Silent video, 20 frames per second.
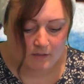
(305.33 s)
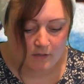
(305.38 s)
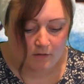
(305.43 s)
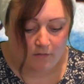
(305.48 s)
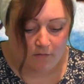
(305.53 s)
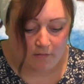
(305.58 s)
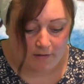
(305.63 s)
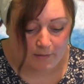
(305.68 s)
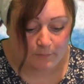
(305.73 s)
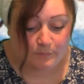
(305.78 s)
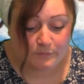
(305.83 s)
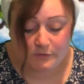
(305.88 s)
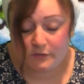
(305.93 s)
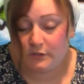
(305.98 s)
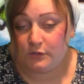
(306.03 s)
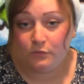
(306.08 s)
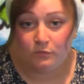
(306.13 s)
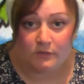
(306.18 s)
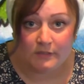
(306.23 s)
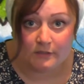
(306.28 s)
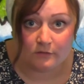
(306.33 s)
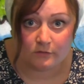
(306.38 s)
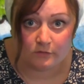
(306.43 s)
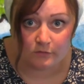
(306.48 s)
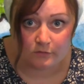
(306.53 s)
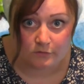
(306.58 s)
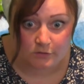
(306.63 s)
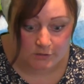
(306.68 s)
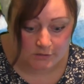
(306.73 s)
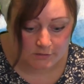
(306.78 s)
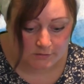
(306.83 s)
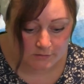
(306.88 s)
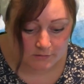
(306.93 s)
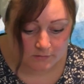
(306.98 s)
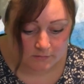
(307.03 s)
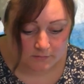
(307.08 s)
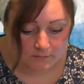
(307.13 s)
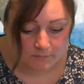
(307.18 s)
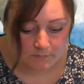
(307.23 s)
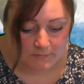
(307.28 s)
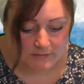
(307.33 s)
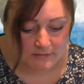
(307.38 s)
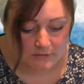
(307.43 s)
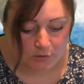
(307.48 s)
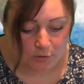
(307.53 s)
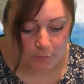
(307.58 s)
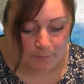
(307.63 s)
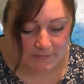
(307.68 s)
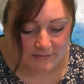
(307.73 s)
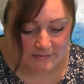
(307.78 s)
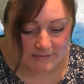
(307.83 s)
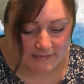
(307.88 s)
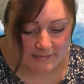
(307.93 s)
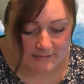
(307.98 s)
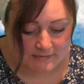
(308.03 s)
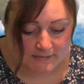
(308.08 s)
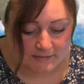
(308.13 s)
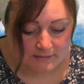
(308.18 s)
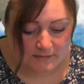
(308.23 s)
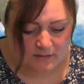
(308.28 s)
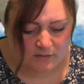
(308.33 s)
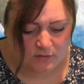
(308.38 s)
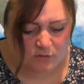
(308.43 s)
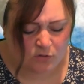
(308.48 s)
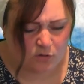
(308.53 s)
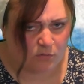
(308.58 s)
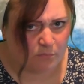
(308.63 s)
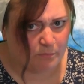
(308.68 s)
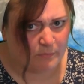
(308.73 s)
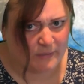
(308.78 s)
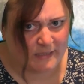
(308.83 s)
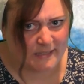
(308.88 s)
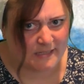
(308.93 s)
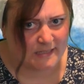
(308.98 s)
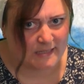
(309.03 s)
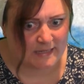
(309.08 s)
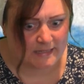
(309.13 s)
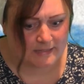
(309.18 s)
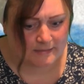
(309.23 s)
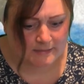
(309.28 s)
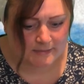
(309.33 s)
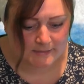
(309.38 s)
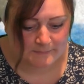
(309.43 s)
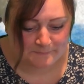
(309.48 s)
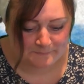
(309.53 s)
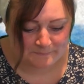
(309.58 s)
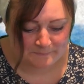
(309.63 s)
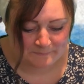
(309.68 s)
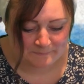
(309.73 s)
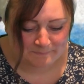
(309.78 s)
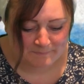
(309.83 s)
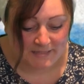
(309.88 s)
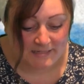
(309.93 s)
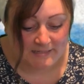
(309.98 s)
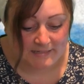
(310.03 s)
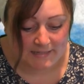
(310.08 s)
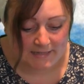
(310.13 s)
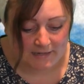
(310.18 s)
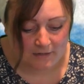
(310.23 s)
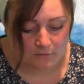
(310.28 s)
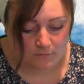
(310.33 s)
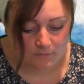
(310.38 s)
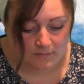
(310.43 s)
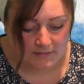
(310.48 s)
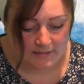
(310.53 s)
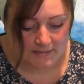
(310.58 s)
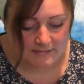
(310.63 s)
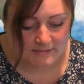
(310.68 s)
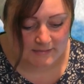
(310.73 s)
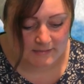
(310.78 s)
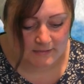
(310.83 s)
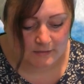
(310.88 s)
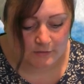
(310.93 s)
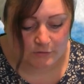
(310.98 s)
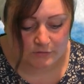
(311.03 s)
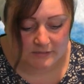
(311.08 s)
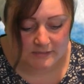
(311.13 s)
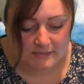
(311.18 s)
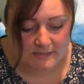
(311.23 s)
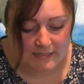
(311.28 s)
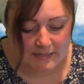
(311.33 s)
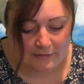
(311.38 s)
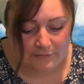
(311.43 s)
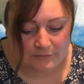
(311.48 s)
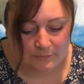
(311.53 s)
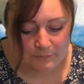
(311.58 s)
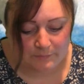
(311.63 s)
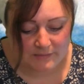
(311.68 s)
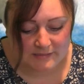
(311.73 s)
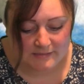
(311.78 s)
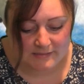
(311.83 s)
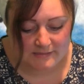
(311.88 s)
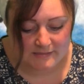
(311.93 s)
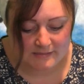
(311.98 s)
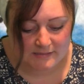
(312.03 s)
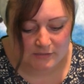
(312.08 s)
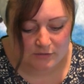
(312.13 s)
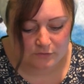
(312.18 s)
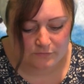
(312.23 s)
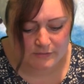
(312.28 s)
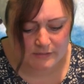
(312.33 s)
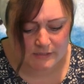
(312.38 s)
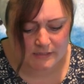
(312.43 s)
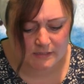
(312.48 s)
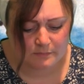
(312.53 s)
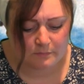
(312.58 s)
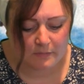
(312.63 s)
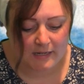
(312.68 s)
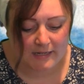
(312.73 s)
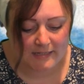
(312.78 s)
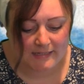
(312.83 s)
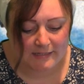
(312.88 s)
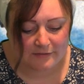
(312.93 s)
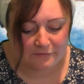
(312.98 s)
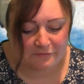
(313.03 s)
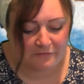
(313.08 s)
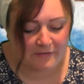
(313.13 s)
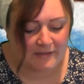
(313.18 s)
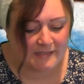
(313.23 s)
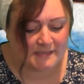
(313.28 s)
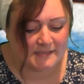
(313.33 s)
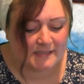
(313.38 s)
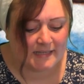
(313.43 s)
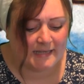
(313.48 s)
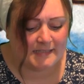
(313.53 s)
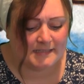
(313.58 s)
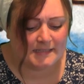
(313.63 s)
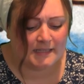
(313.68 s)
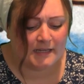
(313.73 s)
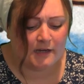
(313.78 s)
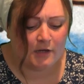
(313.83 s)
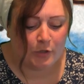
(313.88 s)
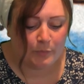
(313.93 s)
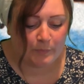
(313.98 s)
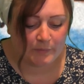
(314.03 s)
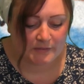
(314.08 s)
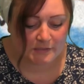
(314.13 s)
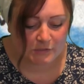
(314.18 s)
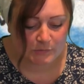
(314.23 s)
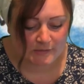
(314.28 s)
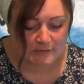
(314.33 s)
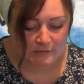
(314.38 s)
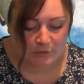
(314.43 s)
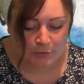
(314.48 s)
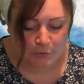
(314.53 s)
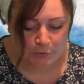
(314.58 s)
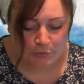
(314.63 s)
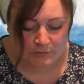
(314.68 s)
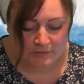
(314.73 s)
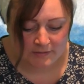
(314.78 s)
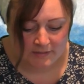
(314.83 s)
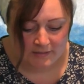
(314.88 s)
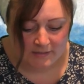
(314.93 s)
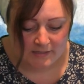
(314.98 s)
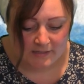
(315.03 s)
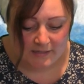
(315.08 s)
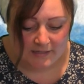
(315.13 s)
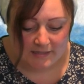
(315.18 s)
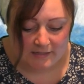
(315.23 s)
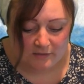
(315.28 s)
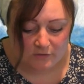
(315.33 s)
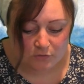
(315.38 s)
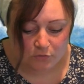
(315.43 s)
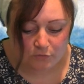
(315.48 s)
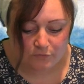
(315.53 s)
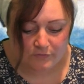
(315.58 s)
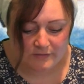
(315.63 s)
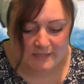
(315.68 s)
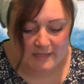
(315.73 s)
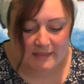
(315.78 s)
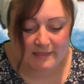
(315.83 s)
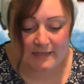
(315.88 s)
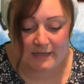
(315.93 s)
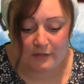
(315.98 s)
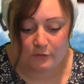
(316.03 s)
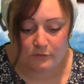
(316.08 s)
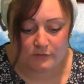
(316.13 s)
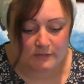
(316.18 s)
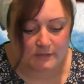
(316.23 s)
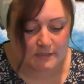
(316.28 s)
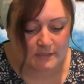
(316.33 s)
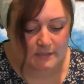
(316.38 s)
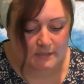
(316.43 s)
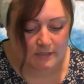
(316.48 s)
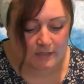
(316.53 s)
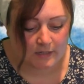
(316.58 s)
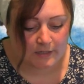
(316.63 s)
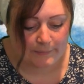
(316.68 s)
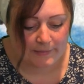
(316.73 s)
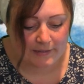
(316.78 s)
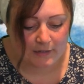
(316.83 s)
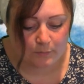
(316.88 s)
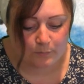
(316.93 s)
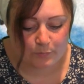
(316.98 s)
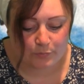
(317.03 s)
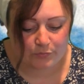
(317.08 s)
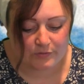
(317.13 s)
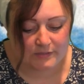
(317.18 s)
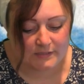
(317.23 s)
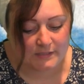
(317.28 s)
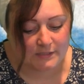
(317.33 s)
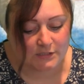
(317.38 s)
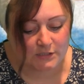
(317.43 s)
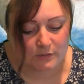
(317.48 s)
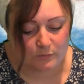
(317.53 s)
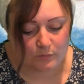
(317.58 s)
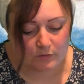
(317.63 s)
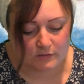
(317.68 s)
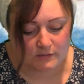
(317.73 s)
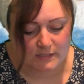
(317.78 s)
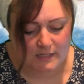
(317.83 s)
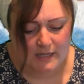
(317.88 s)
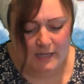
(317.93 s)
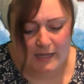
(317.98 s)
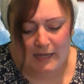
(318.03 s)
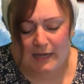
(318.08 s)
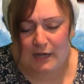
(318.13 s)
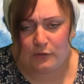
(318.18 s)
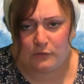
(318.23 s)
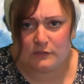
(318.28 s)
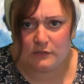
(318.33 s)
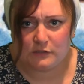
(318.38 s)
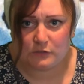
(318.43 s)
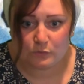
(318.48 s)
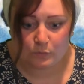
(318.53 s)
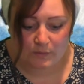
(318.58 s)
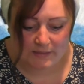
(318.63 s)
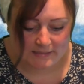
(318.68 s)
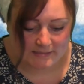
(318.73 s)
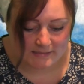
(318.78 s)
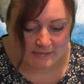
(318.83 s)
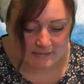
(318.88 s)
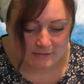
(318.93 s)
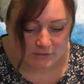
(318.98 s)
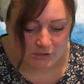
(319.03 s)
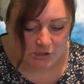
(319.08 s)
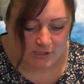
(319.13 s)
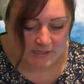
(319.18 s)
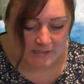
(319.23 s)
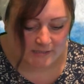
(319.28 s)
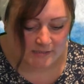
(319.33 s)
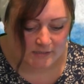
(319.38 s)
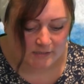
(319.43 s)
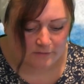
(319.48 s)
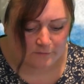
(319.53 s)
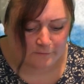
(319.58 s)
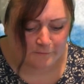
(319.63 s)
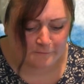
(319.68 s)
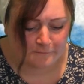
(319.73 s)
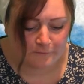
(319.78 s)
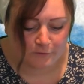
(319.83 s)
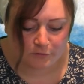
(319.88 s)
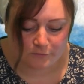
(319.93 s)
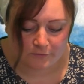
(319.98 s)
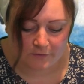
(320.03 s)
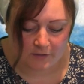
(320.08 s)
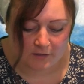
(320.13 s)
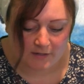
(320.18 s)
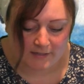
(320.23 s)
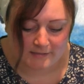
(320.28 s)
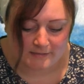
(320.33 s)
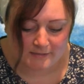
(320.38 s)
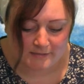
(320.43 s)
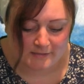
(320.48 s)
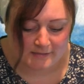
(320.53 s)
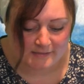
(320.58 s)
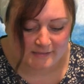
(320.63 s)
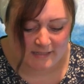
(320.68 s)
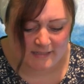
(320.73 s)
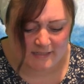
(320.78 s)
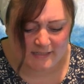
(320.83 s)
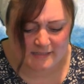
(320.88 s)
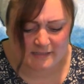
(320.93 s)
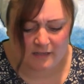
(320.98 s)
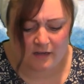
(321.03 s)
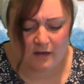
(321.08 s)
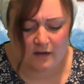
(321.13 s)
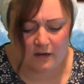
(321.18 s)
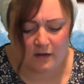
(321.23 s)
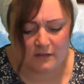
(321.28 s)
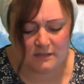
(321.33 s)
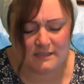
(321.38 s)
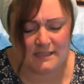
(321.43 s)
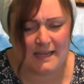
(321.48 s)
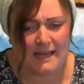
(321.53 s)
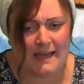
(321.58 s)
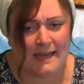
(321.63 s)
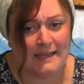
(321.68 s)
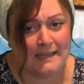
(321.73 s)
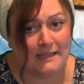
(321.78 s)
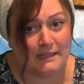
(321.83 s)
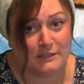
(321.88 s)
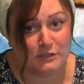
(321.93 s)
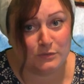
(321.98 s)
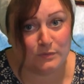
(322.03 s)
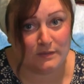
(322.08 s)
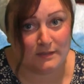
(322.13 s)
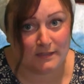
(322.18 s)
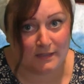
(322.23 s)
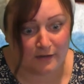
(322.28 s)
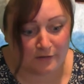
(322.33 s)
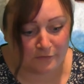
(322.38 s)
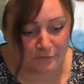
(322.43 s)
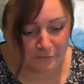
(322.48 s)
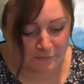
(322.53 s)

Absolutely gorgeous, Mr. Hoppy said, not meaning it. And now, as he looked down at Mrs. Silver's smiling face gazing up into his own, he thought for the 1000th time how pretty she was, how sweet and gentle and full of kindness, and his heart ached with love.